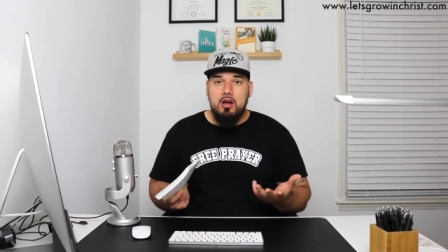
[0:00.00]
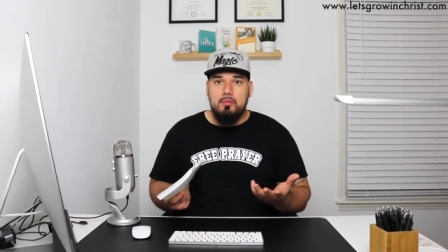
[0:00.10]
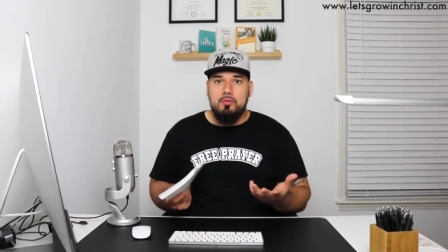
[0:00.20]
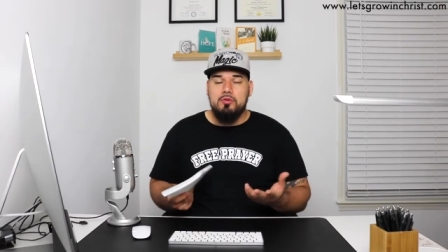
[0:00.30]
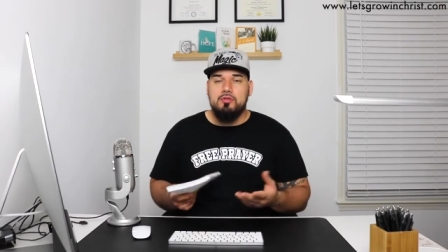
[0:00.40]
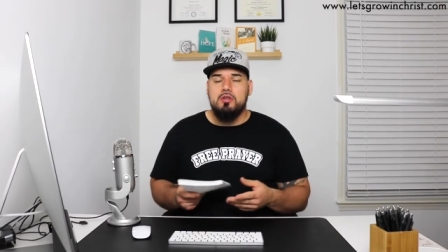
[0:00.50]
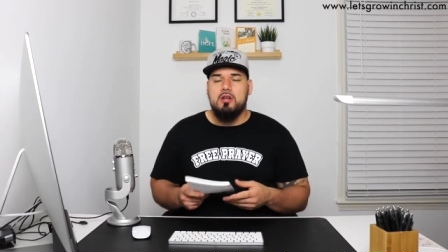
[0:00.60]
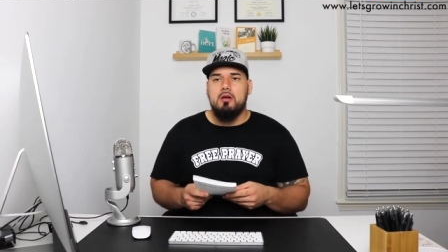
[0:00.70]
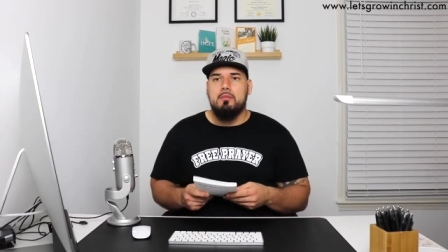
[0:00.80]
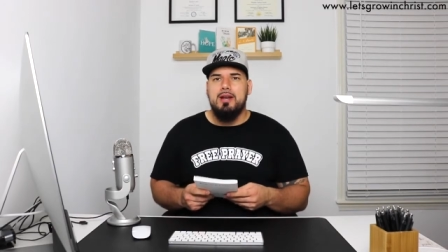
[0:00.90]
couples,
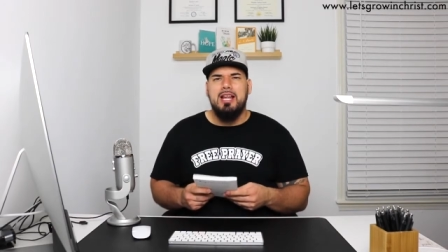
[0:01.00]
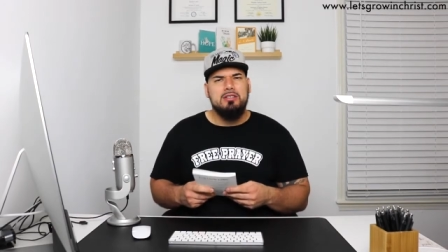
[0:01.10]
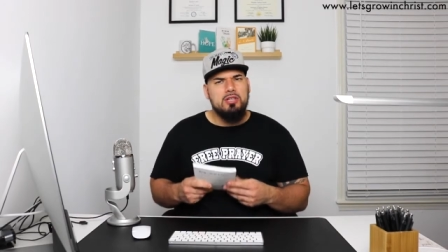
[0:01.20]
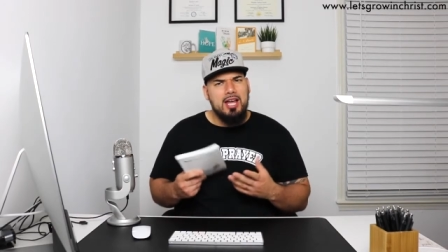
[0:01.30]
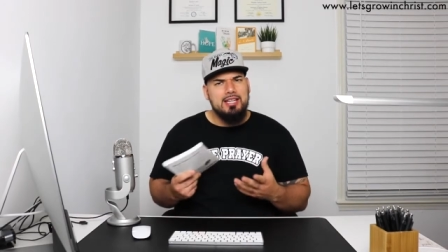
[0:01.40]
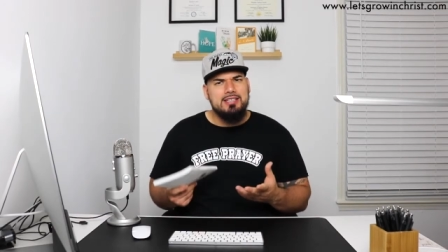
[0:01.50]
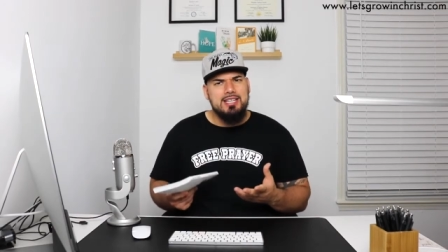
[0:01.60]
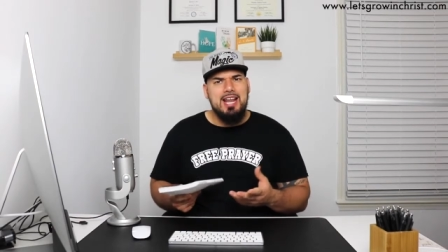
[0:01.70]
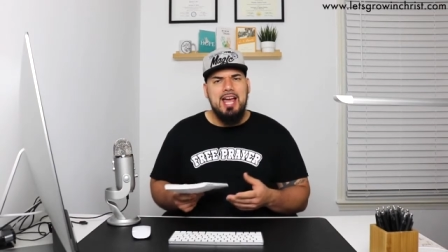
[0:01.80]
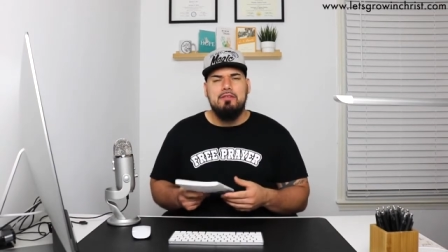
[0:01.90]
um, but I, I,
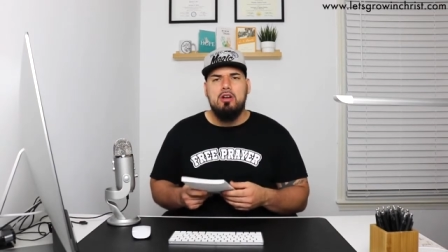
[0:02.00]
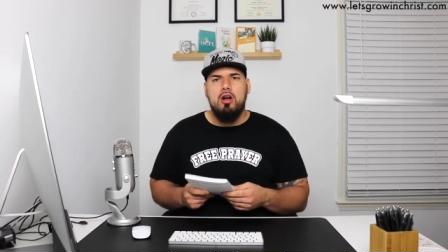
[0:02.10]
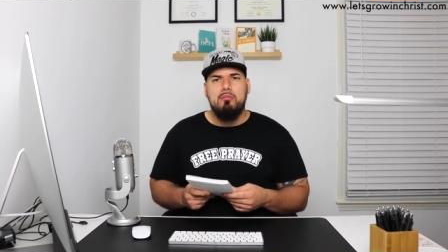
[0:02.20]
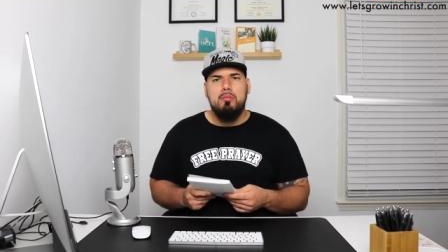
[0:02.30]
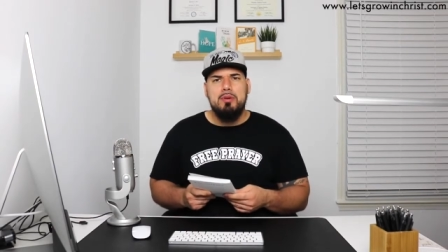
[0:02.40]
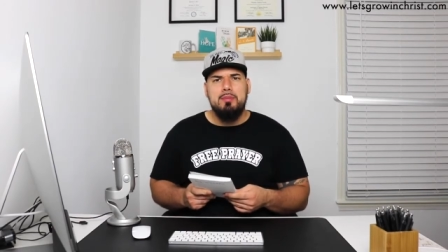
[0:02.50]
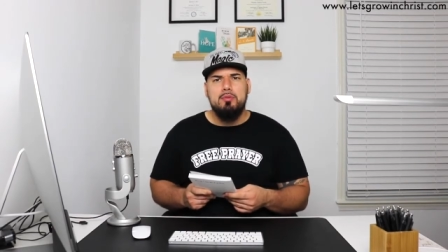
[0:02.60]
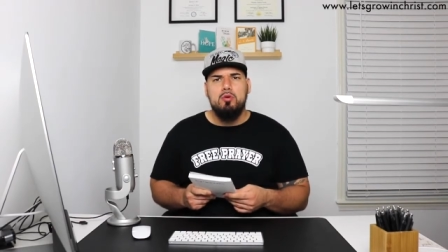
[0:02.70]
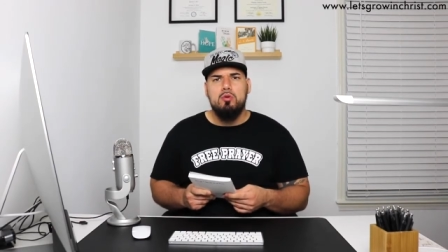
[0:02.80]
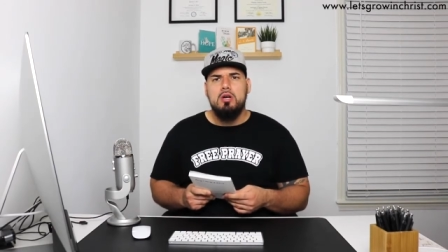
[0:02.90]
did have a couple
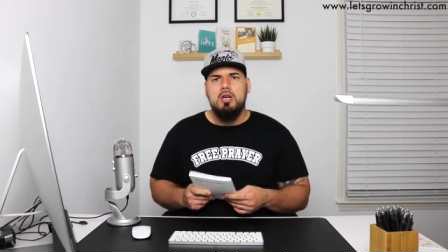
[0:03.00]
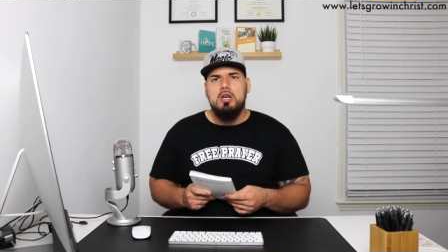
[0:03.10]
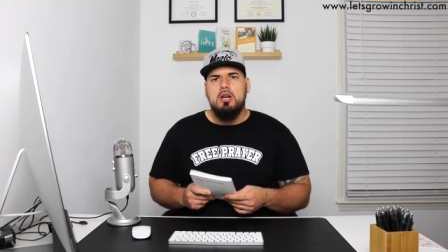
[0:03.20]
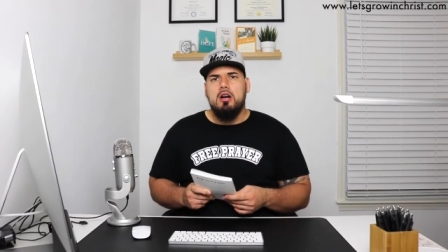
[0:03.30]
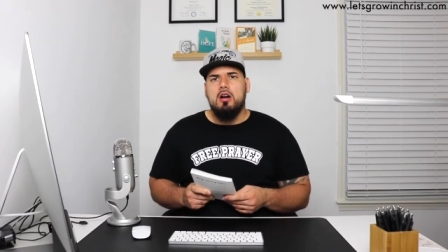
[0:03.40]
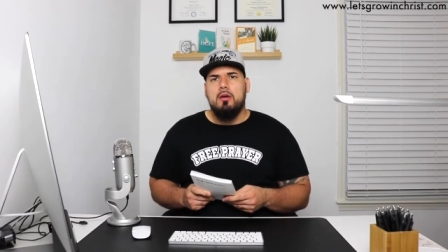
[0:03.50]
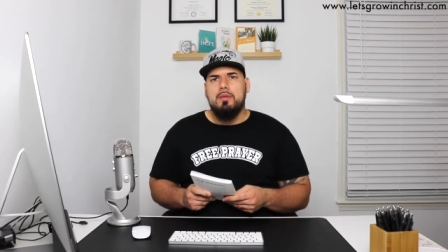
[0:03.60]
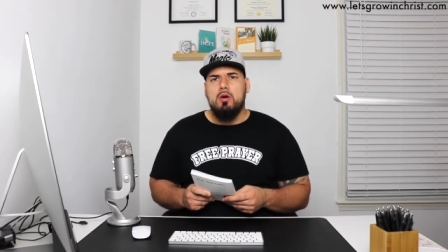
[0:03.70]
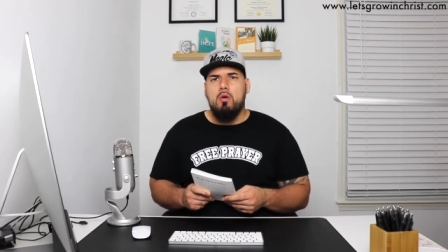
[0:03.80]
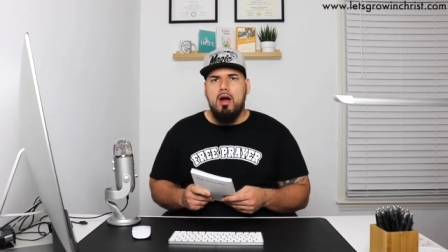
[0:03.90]
people who um,
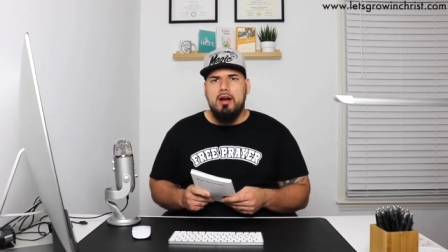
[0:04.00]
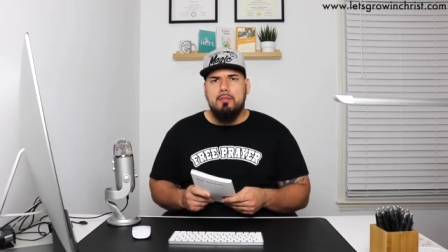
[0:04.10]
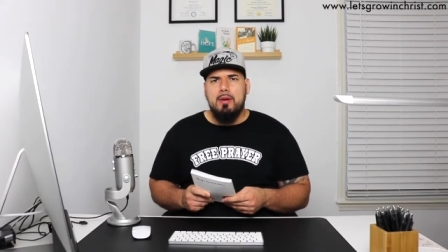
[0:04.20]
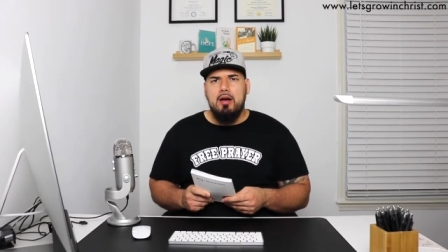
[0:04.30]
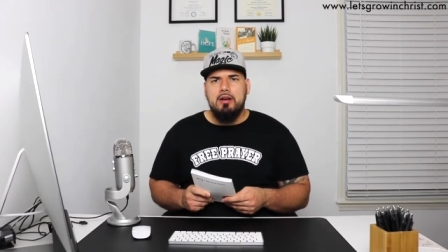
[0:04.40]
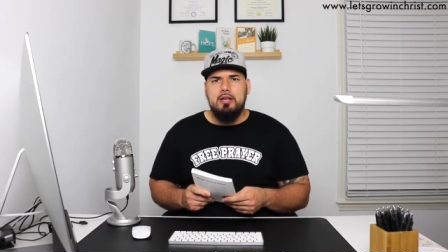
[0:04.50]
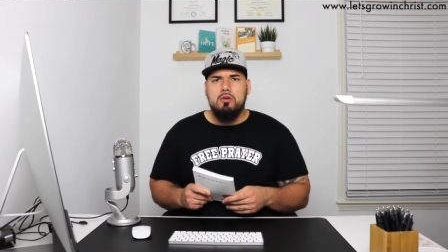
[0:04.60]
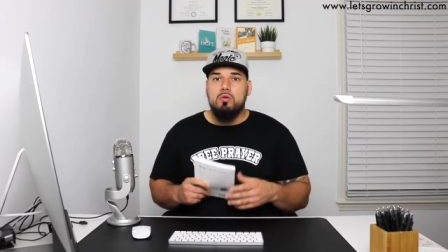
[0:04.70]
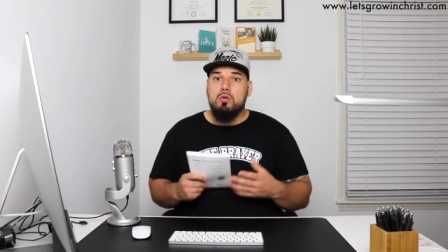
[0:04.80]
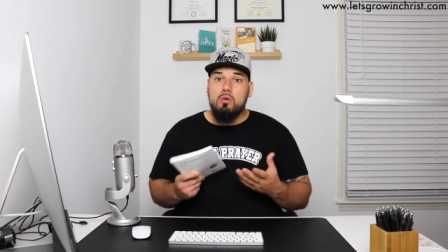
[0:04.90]
inquired about it
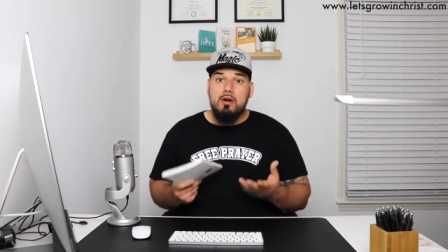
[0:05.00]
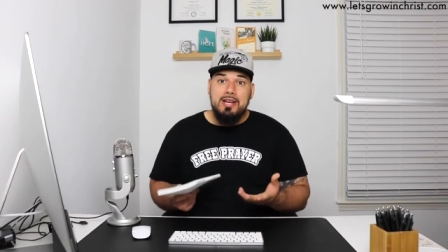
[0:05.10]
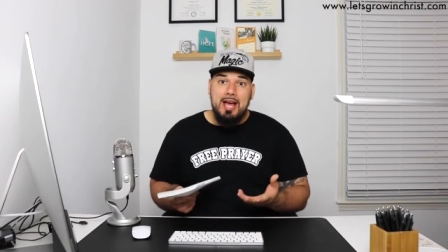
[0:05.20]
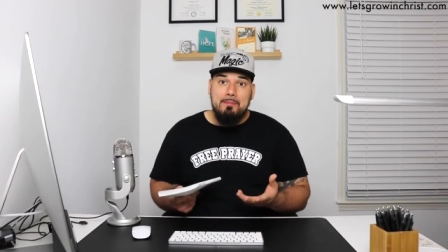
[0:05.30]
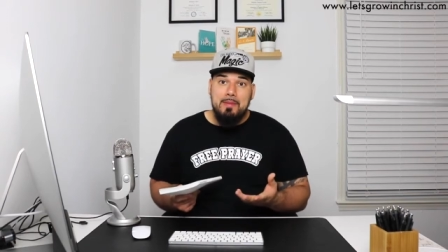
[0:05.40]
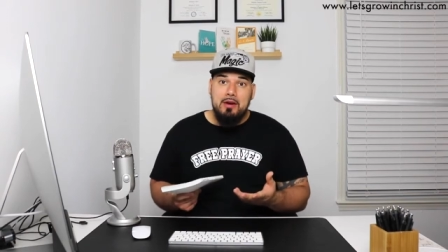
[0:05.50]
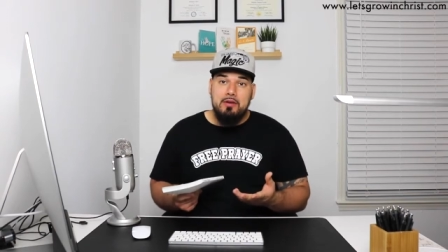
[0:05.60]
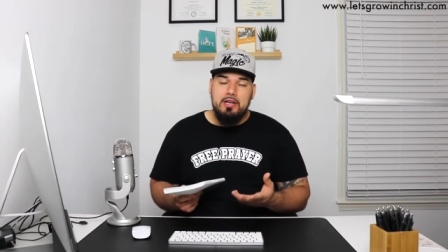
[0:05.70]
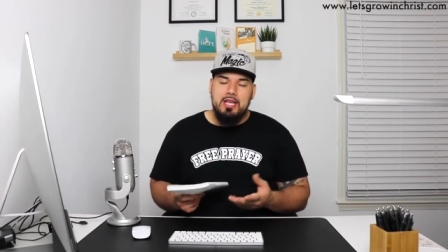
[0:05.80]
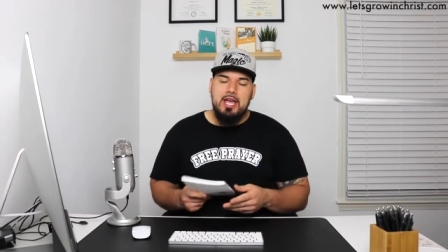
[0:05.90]
who, who, are not
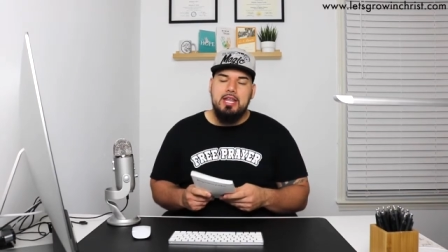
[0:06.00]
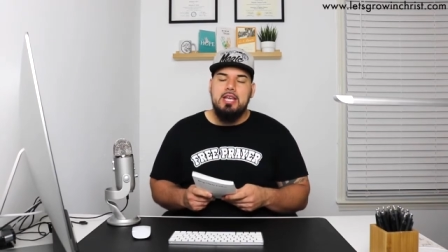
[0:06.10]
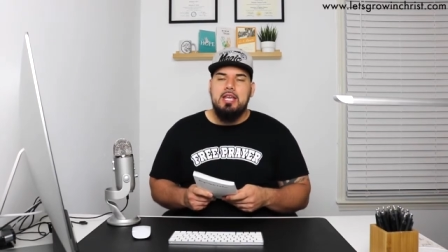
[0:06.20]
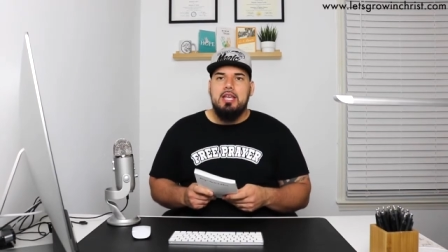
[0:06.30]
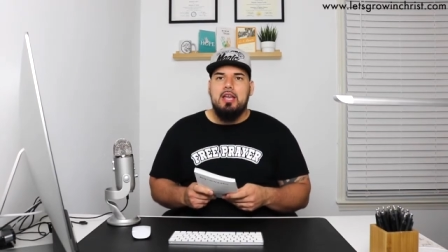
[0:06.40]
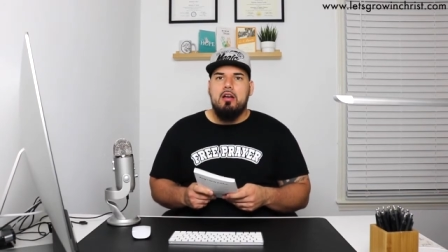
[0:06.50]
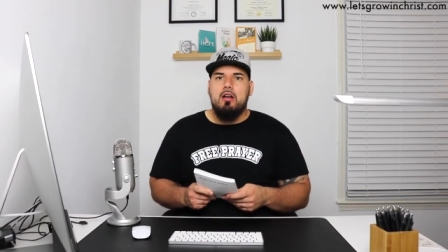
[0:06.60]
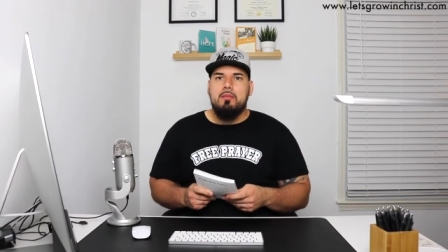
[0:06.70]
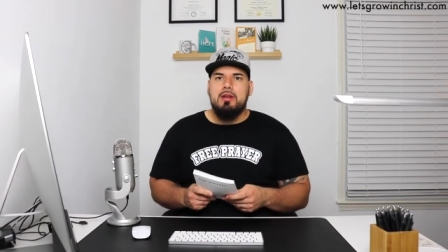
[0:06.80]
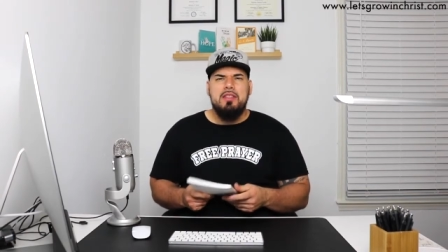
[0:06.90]
married yet,
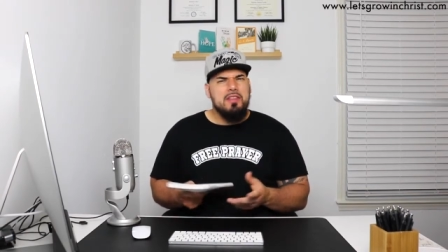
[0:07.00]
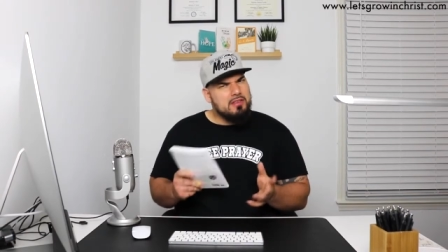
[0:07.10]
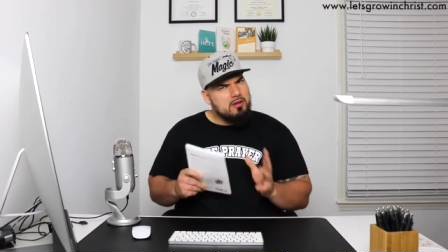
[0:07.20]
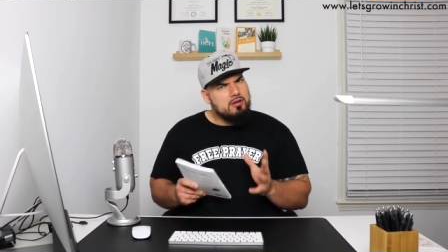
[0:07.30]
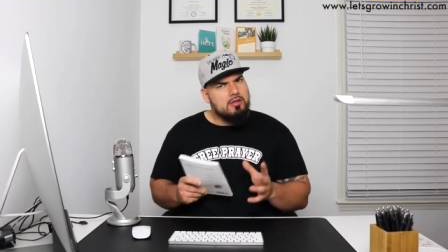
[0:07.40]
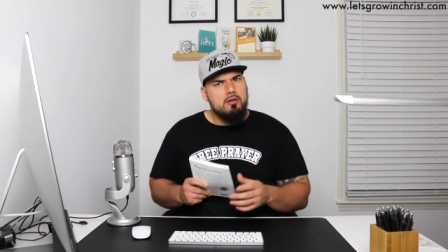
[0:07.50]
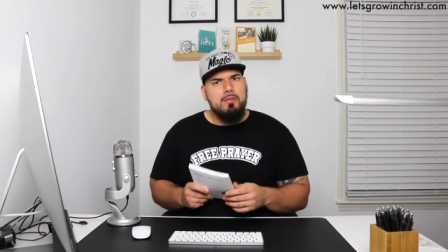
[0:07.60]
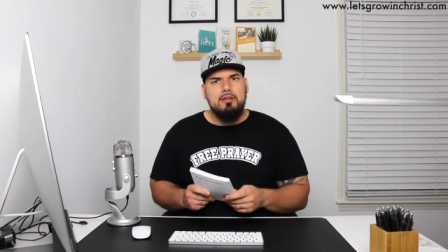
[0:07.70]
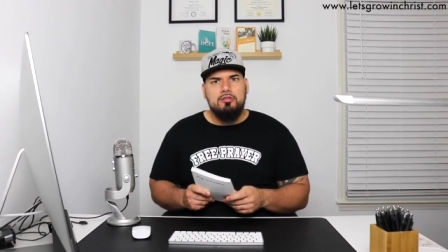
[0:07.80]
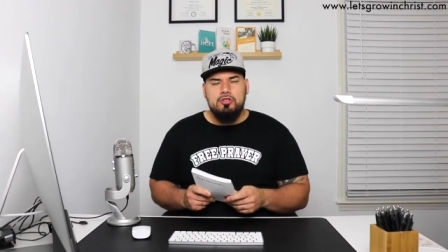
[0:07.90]
um, and I think they're they're
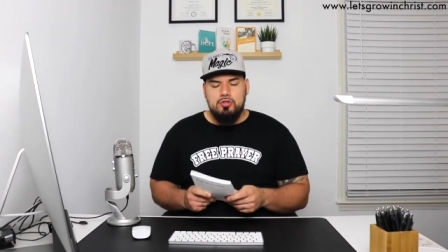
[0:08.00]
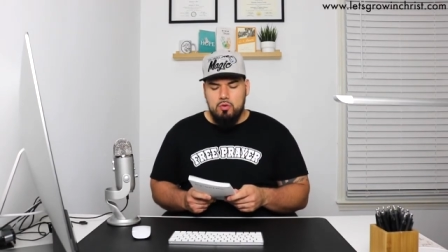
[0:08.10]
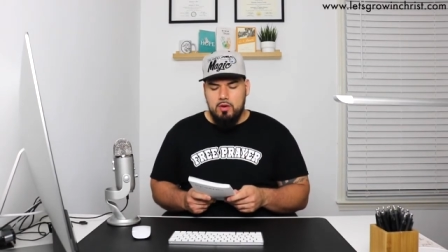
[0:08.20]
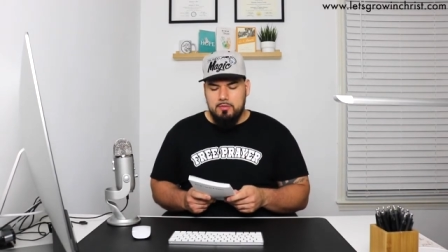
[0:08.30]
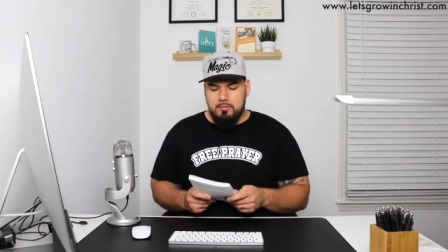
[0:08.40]
about to join.